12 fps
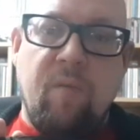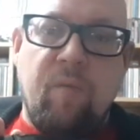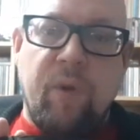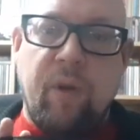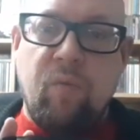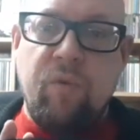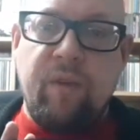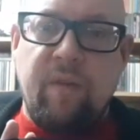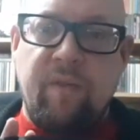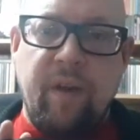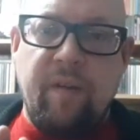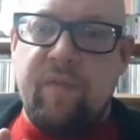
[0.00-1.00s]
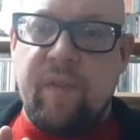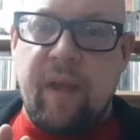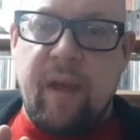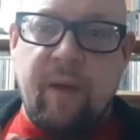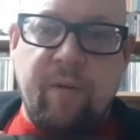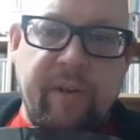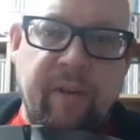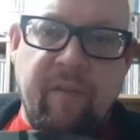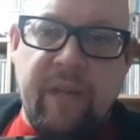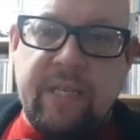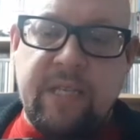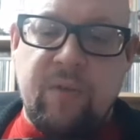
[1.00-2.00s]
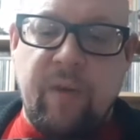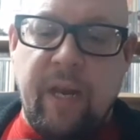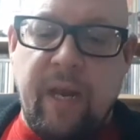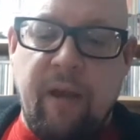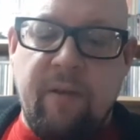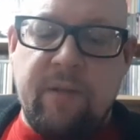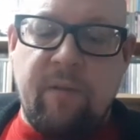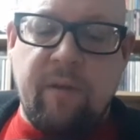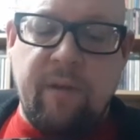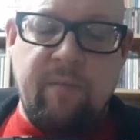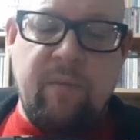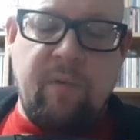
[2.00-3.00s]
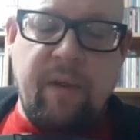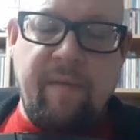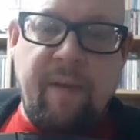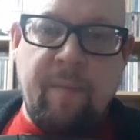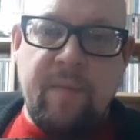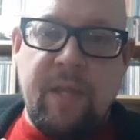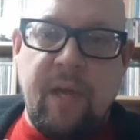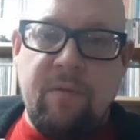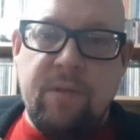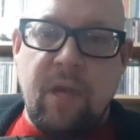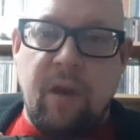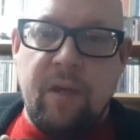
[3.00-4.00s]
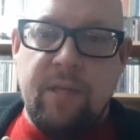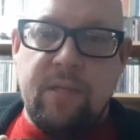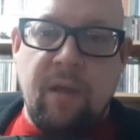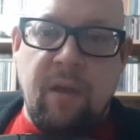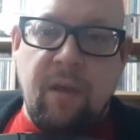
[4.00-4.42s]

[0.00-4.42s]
But I wouldn't have loved it. I wouldn't have listened to it loads. I would have gone, well, whatever happened to those guys?